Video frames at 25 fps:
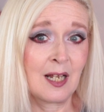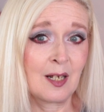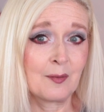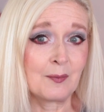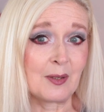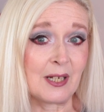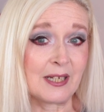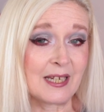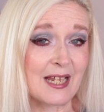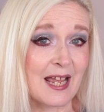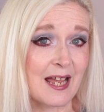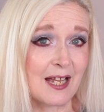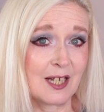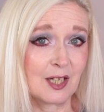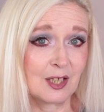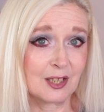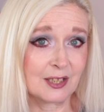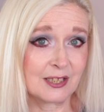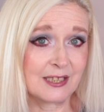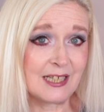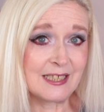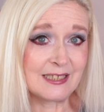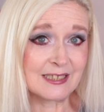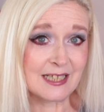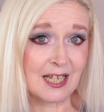But yeah,
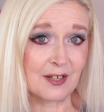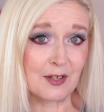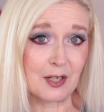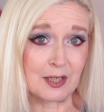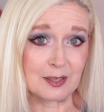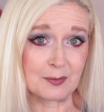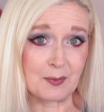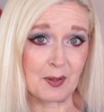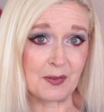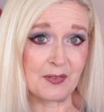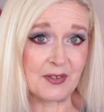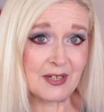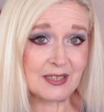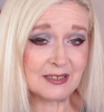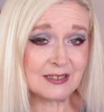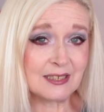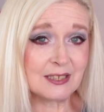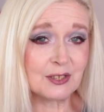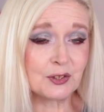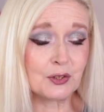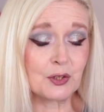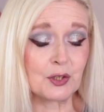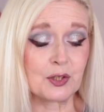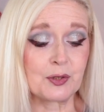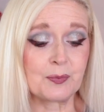need to get those. But this
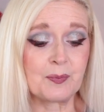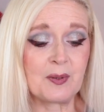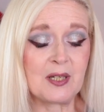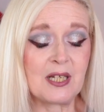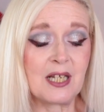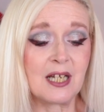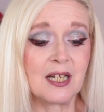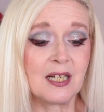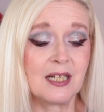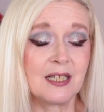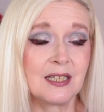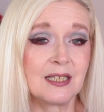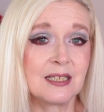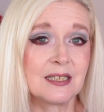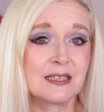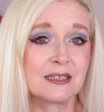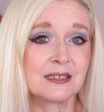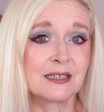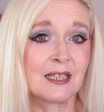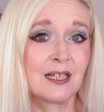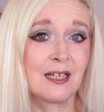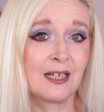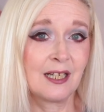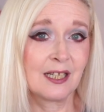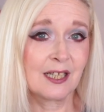is good because
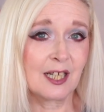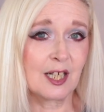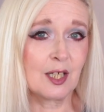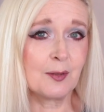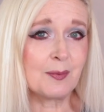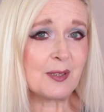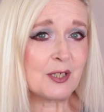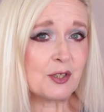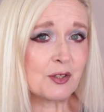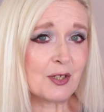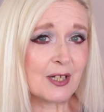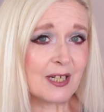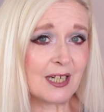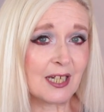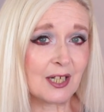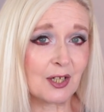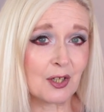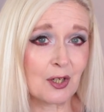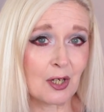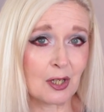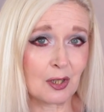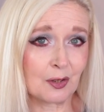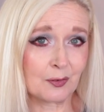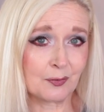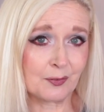I'm going to be drinking
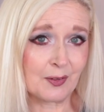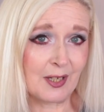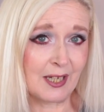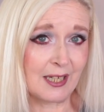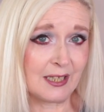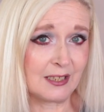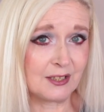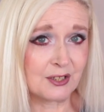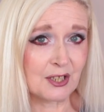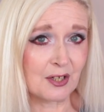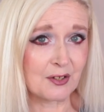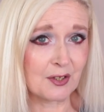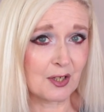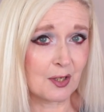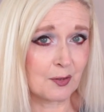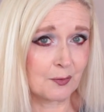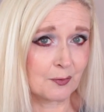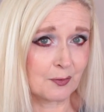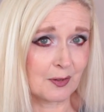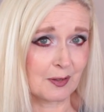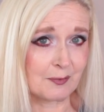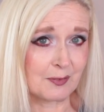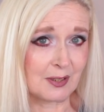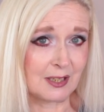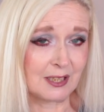coffee. Don't know if
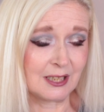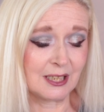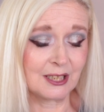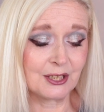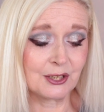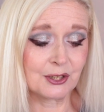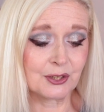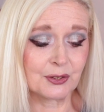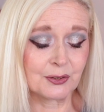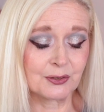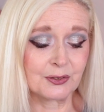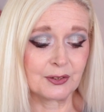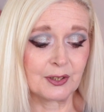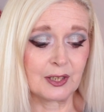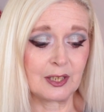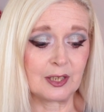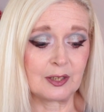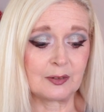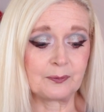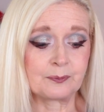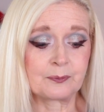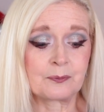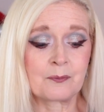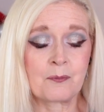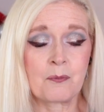we're having lunch or
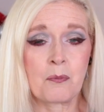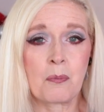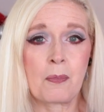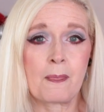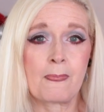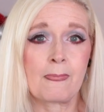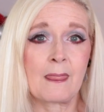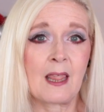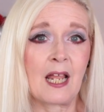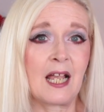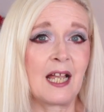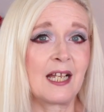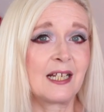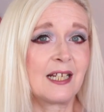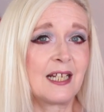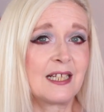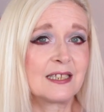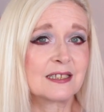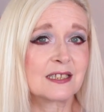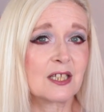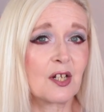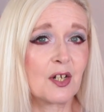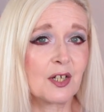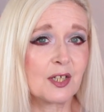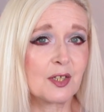not. and
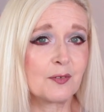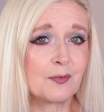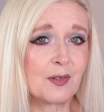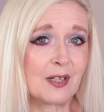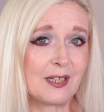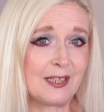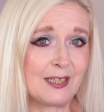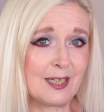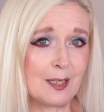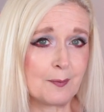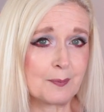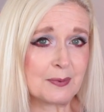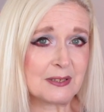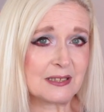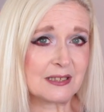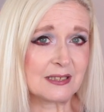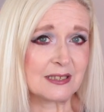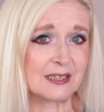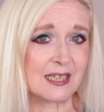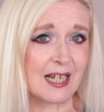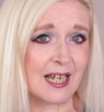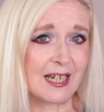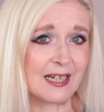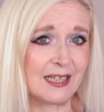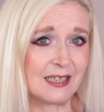it's kind of a lip
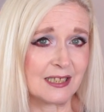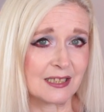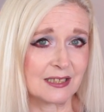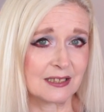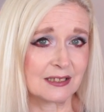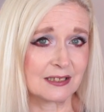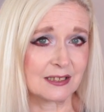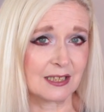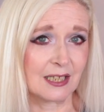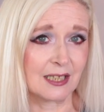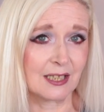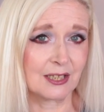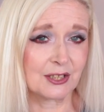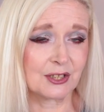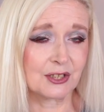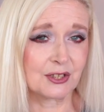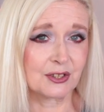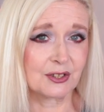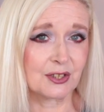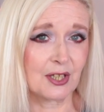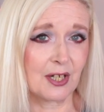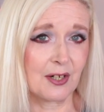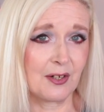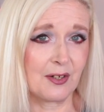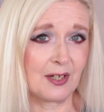stain as such,
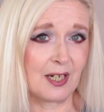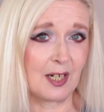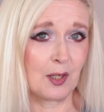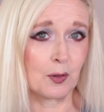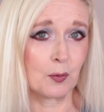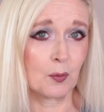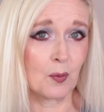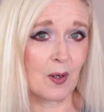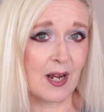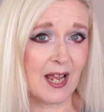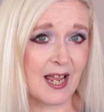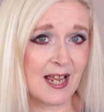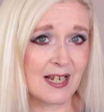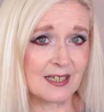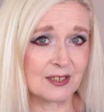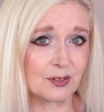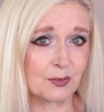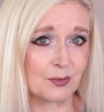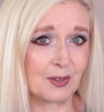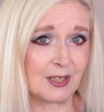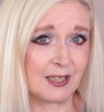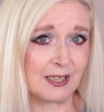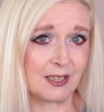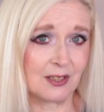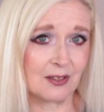so it wears
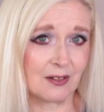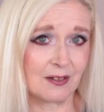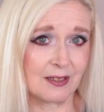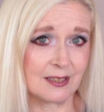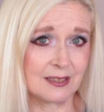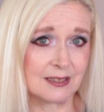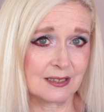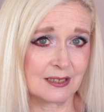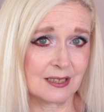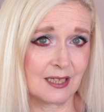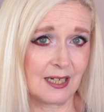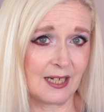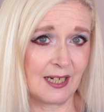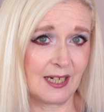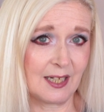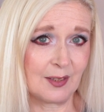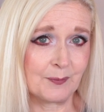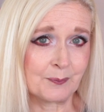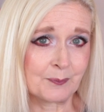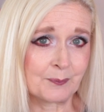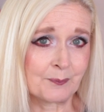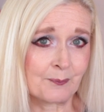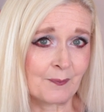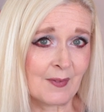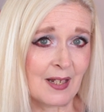really
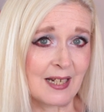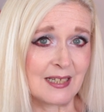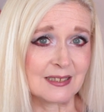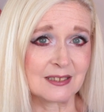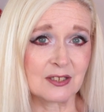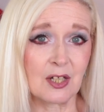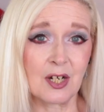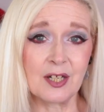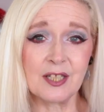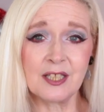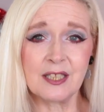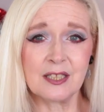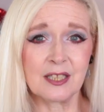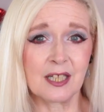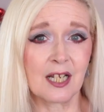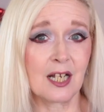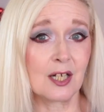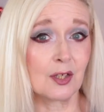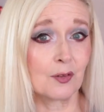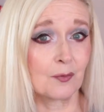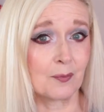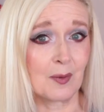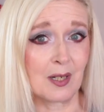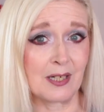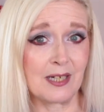nicely. It's kind of the
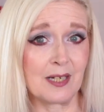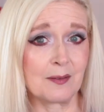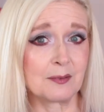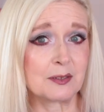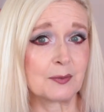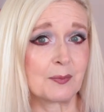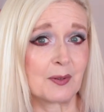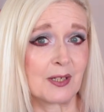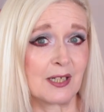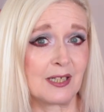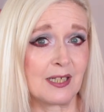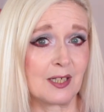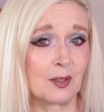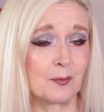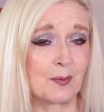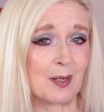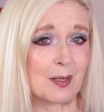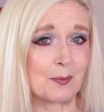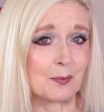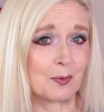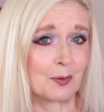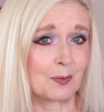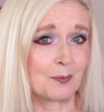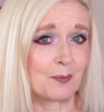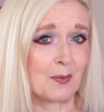colour of my lips, but a little
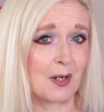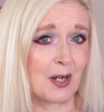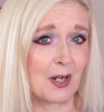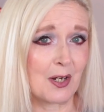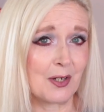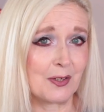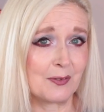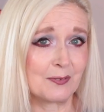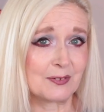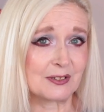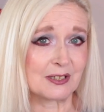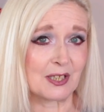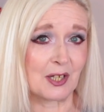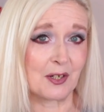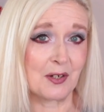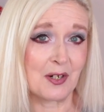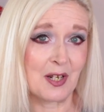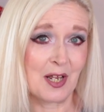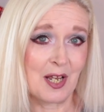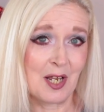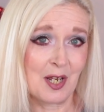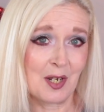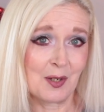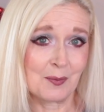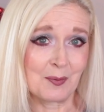bit more mauve, so
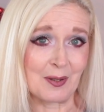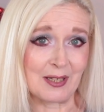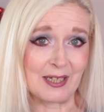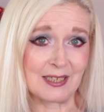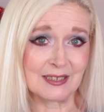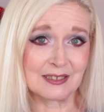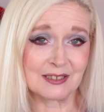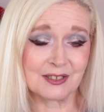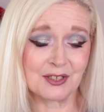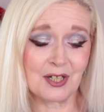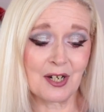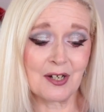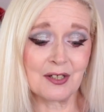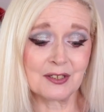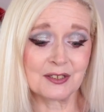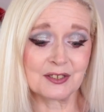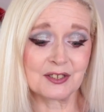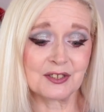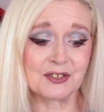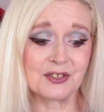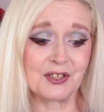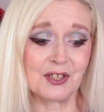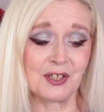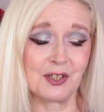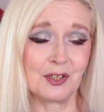when it
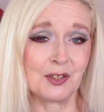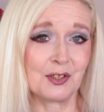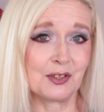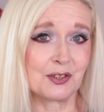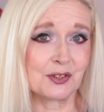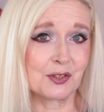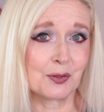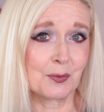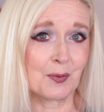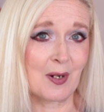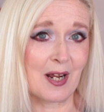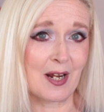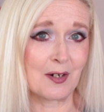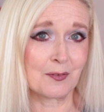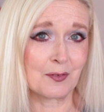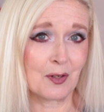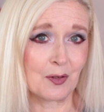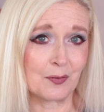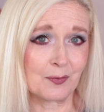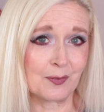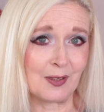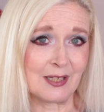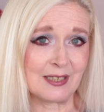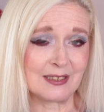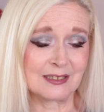starts to wear
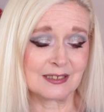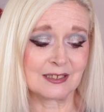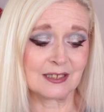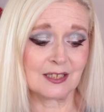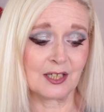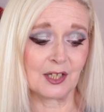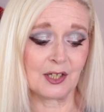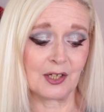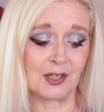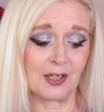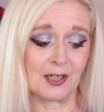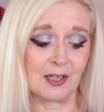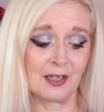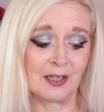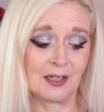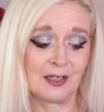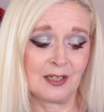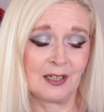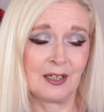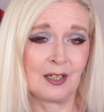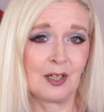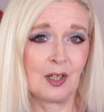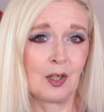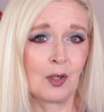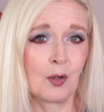off, it's going to
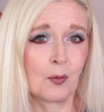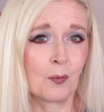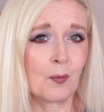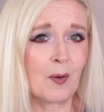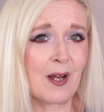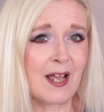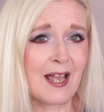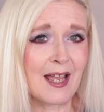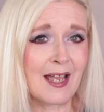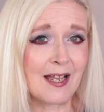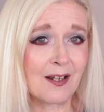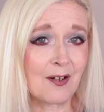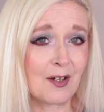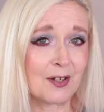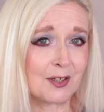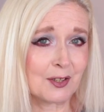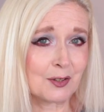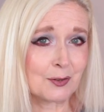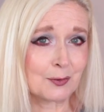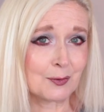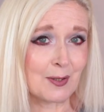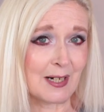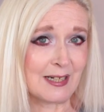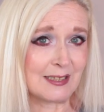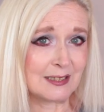wear kind of
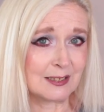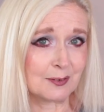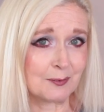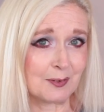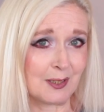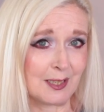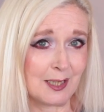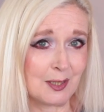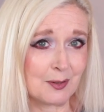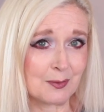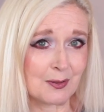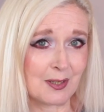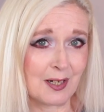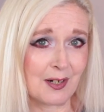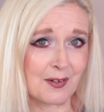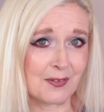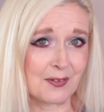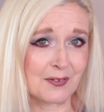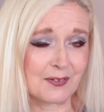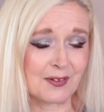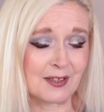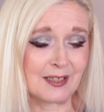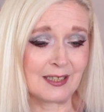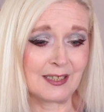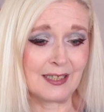gracefully
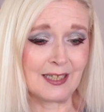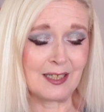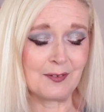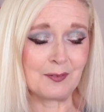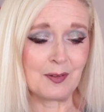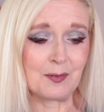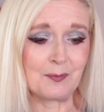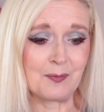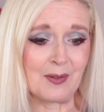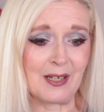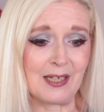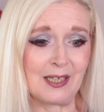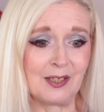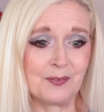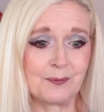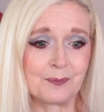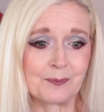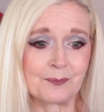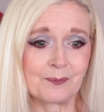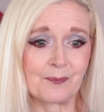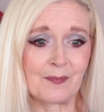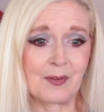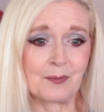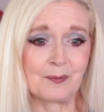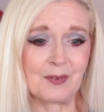rather than leaving me
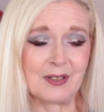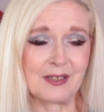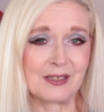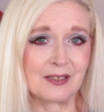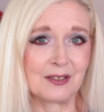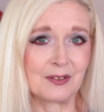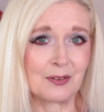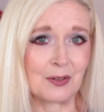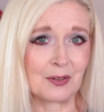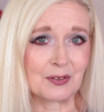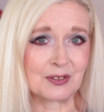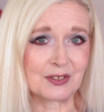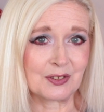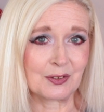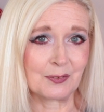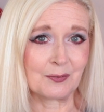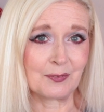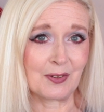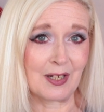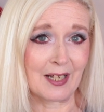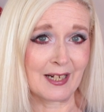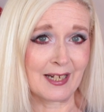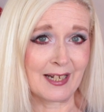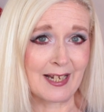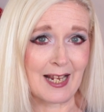with lots of
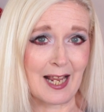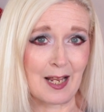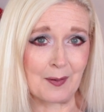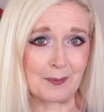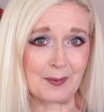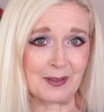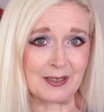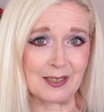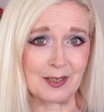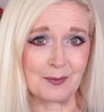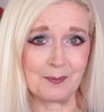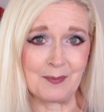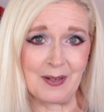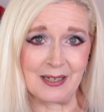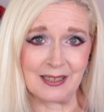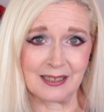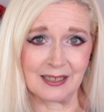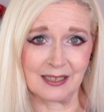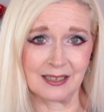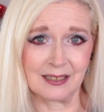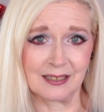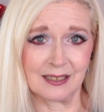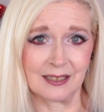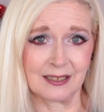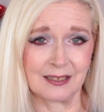like gap in the
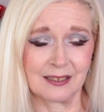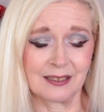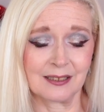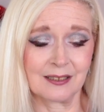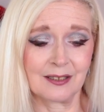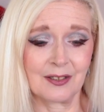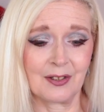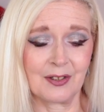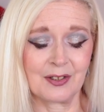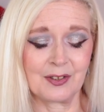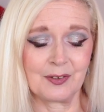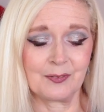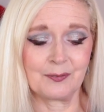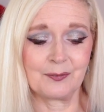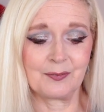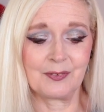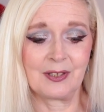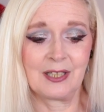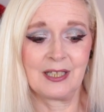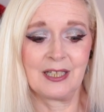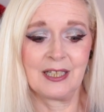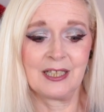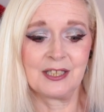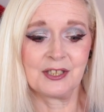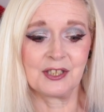middle and kind of
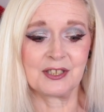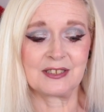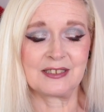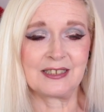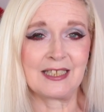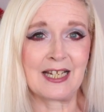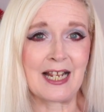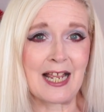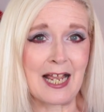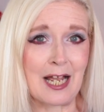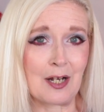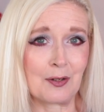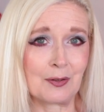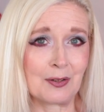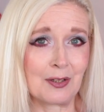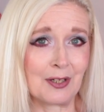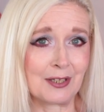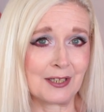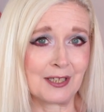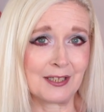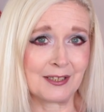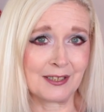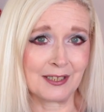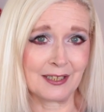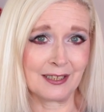just the
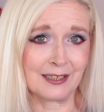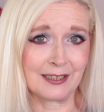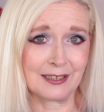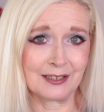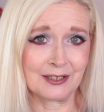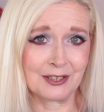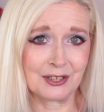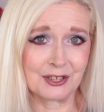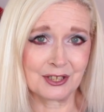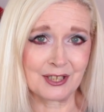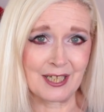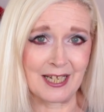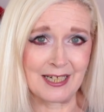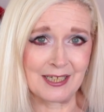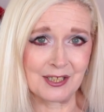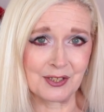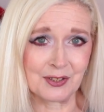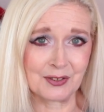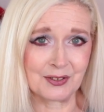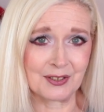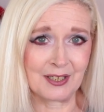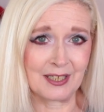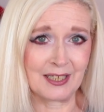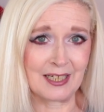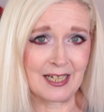outline of the shade
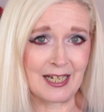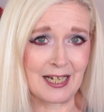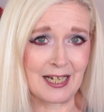on the